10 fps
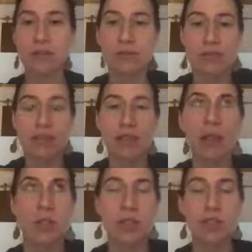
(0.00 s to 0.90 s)
I think
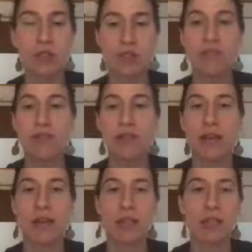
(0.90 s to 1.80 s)
I should
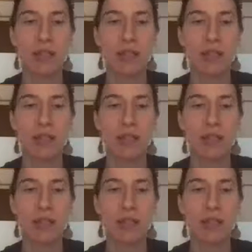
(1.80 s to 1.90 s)
do this.